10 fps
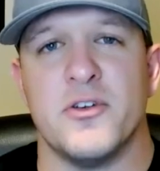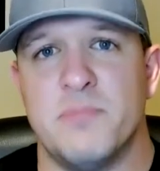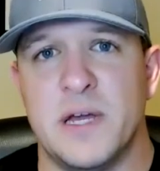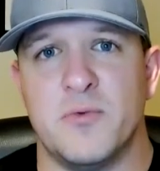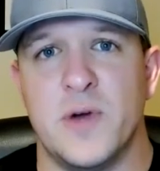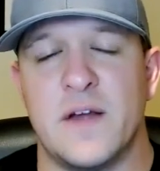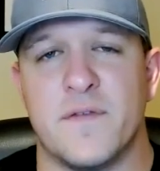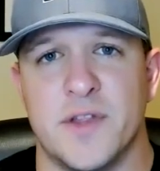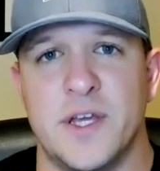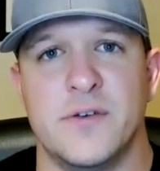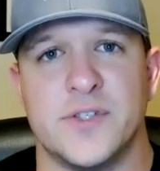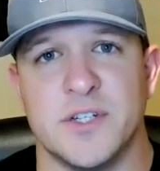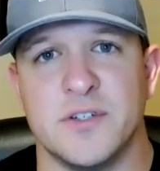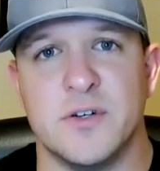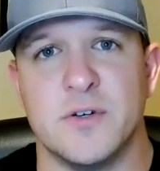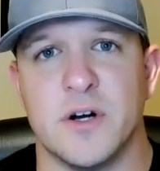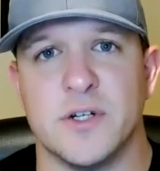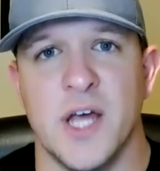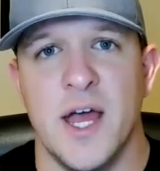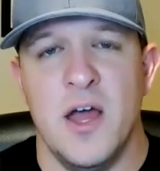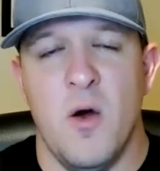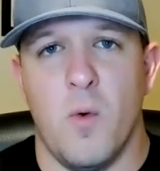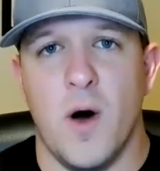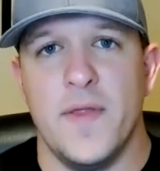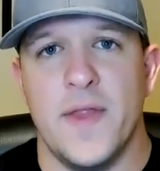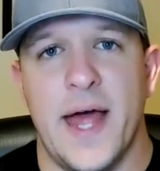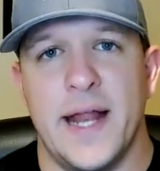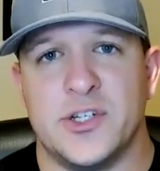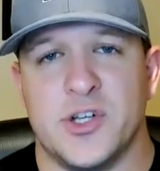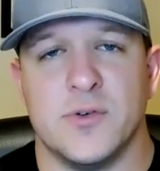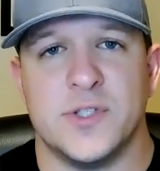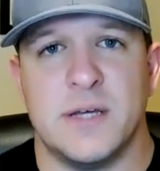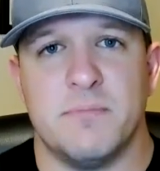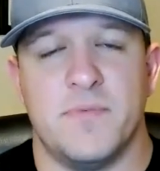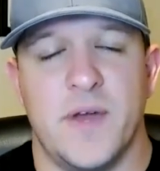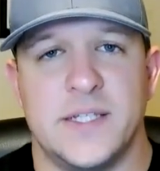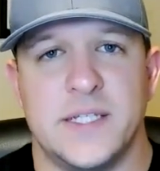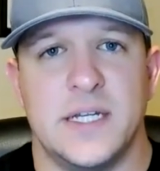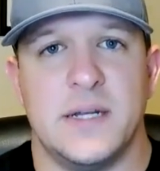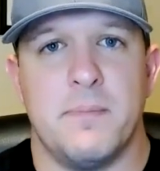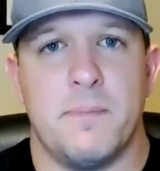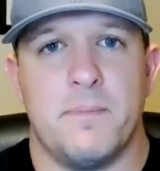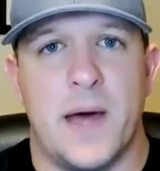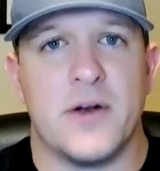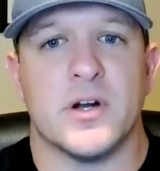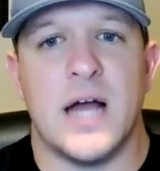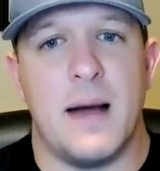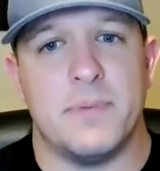another big week for the Houston Cougars, one that shows them facing better